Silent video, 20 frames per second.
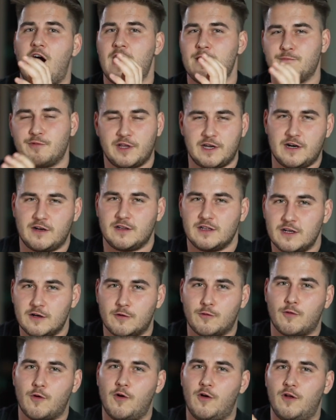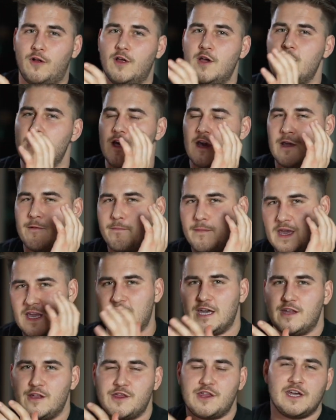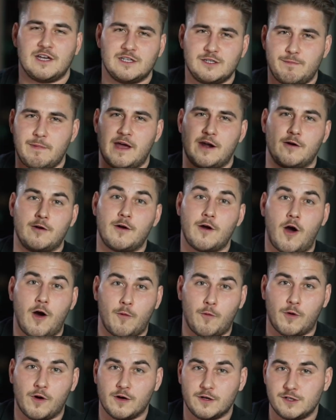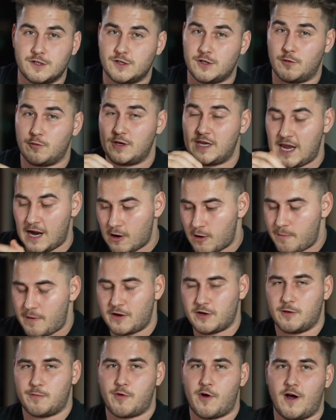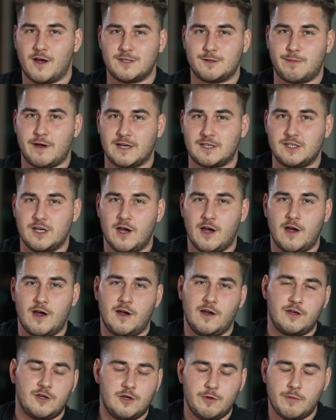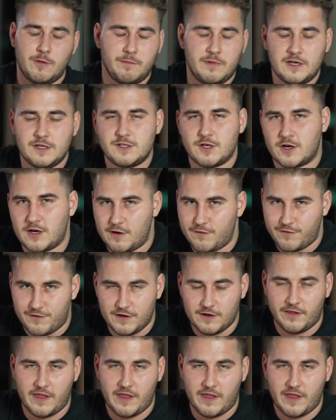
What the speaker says: I played a little role in making things better, not worse. So care about your prospects. Human beings are going to feel